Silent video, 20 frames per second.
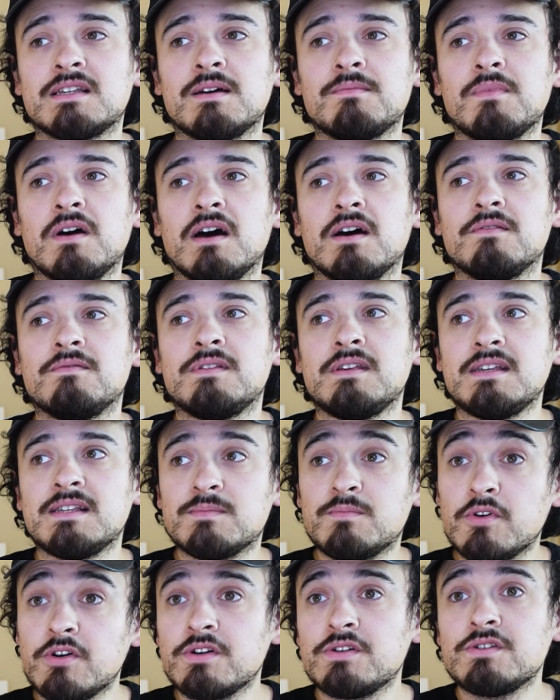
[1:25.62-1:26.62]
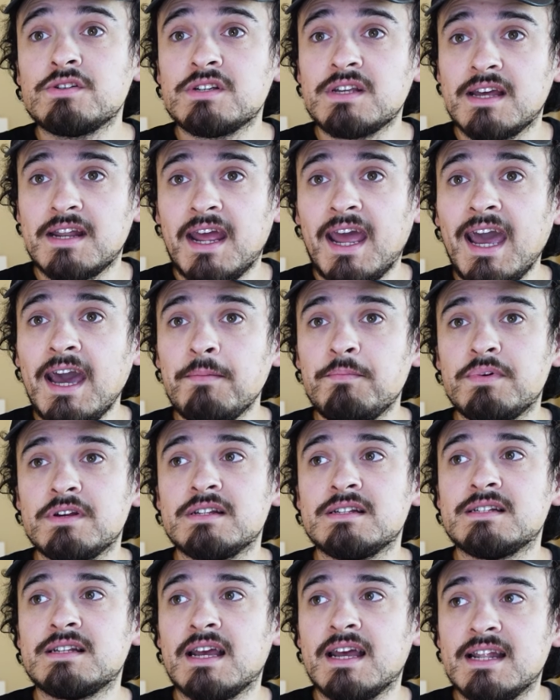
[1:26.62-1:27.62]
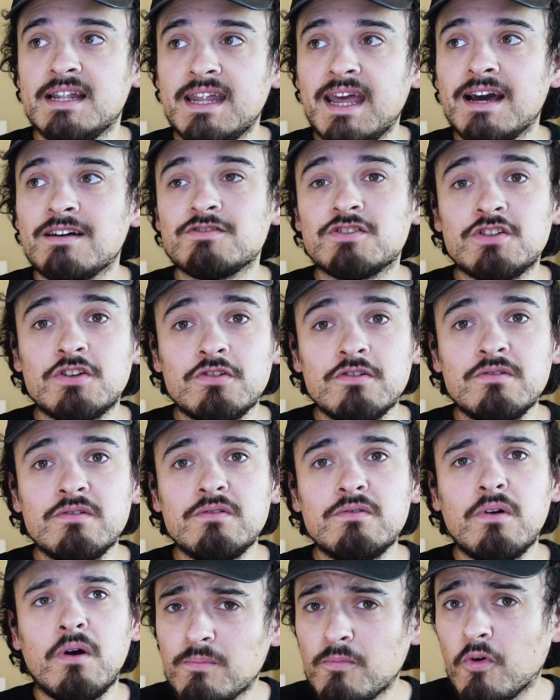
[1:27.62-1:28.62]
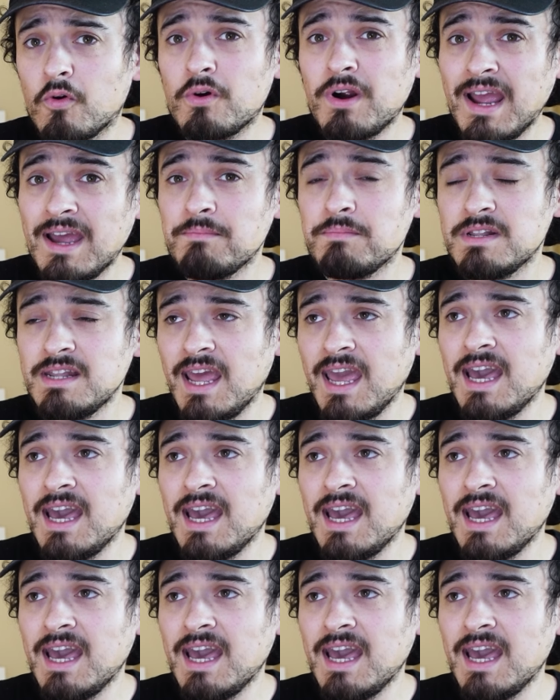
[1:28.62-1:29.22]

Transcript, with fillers: some of these murders that happened, and now two more have been